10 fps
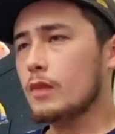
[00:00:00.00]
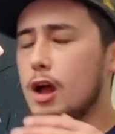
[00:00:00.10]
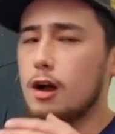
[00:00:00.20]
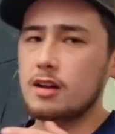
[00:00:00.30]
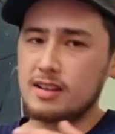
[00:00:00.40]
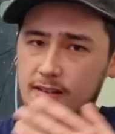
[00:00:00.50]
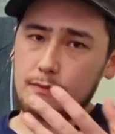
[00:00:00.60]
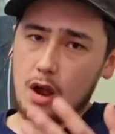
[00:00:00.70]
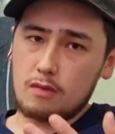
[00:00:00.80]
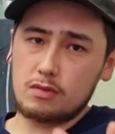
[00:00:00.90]

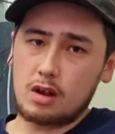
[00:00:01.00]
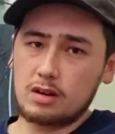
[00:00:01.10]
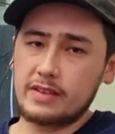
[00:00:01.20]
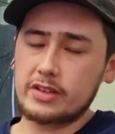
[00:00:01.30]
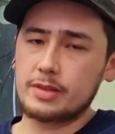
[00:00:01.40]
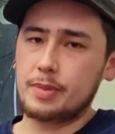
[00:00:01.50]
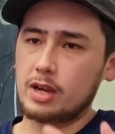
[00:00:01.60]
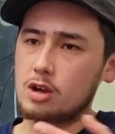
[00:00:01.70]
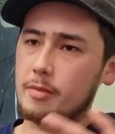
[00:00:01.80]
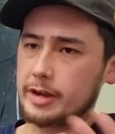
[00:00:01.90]
I'll leave it in the
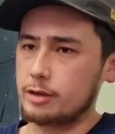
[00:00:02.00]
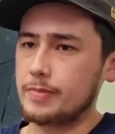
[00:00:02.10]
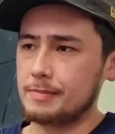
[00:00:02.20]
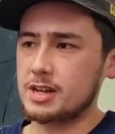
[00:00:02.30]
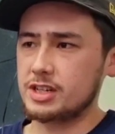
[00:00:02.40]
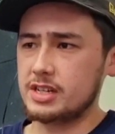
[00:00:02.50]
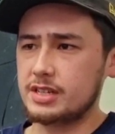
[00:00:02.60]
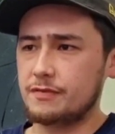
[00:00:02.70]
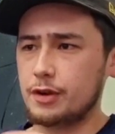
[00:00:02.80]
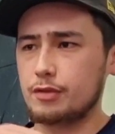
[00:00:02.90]
pinned comment. It'll be much
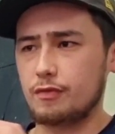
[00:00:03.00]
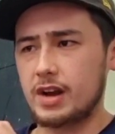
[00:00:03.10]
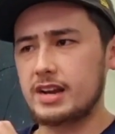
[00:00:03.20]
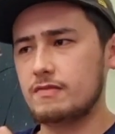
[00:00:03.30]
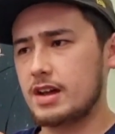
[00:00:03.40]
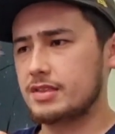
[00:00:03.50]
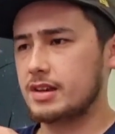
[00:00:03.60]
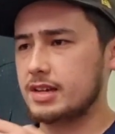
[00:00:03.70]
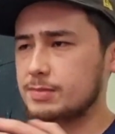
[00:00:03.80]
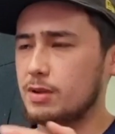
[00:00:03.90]
easier for you to read rather
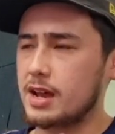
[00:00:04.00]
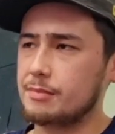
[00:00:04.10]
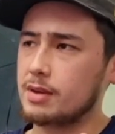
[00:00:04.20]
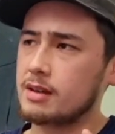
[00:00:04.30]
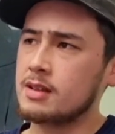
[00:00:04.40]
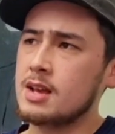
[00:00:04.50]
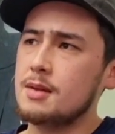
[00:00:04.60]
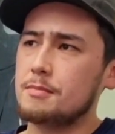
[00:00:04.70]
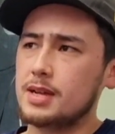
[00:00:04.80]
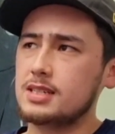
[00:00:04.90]
than explain. But
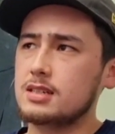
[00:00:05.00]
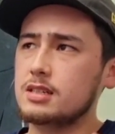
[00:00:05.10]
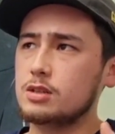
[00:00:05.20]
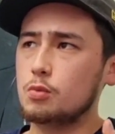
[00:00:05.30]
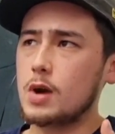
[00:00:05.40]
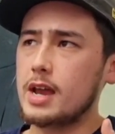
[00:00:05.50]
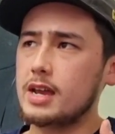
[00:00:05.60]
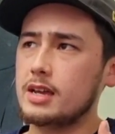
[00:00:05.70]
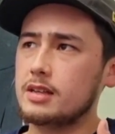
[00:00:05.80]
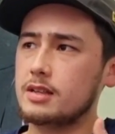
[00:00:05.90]
basically, the
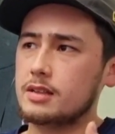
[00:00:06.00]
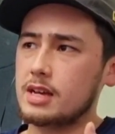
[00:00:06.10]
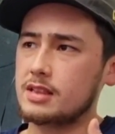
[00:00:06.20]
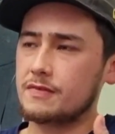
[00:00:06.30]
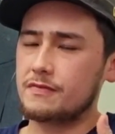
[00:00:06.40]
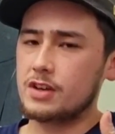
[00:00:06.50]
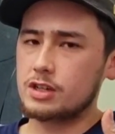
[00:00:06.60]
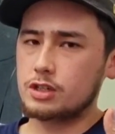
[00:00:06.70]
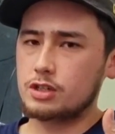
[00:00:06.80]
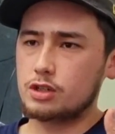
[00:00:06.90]
way that
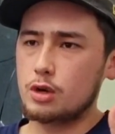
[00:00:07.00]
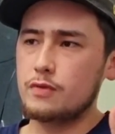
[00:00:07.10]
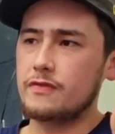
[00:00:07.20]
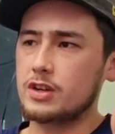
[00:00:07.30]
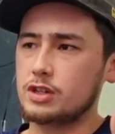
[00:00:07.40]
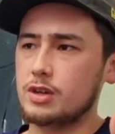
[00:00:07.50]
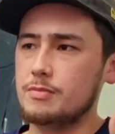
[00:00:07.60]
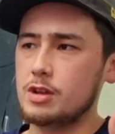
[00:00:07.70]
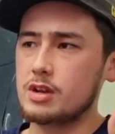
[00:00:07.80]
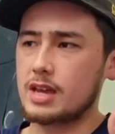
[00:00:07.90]
two fish
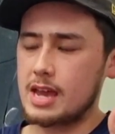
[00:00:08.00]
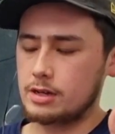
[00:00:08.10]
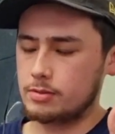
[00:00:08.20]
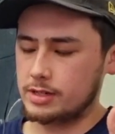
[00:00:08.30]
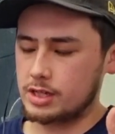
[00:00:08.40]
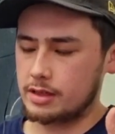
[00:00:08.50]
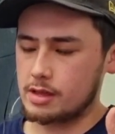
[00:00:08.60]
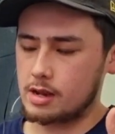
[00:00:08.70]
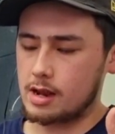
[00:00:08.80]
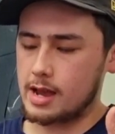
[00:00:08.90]
communicate to each
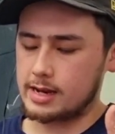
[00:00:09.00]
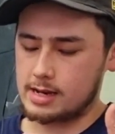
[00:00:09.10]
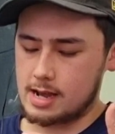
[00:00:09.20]
other, like